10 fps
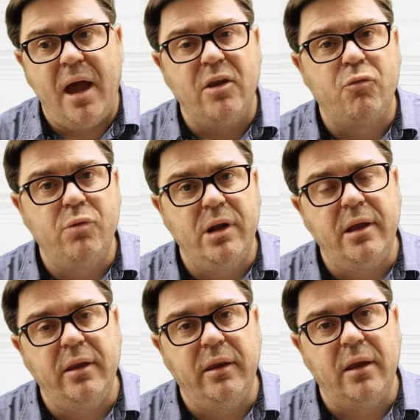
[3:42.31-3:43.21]
And it's really
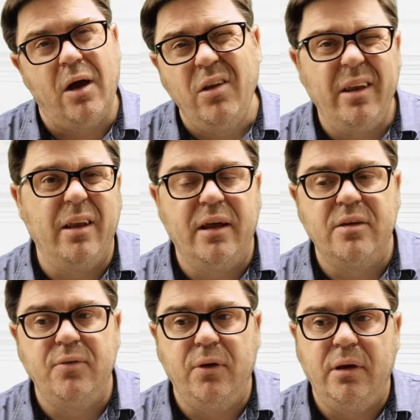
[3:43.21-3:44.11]
only in the
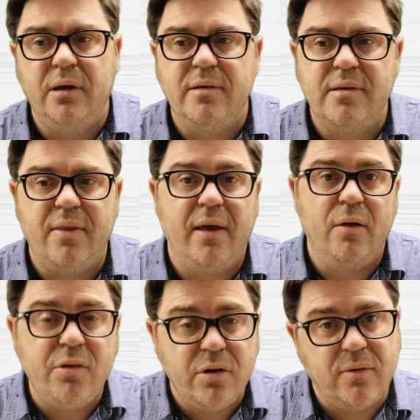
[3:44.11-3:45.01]
last few years that the
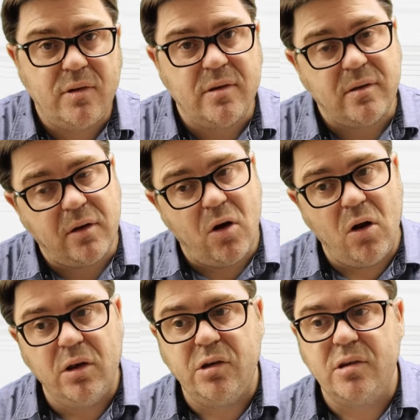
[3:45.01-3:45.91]
health services and the
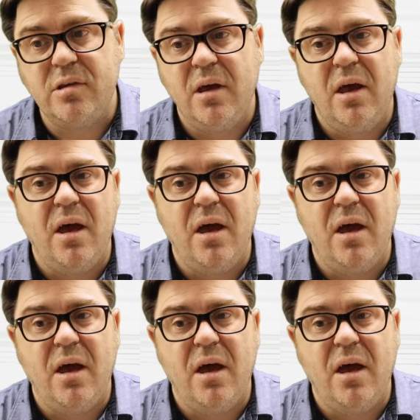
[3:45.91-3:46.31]
colleges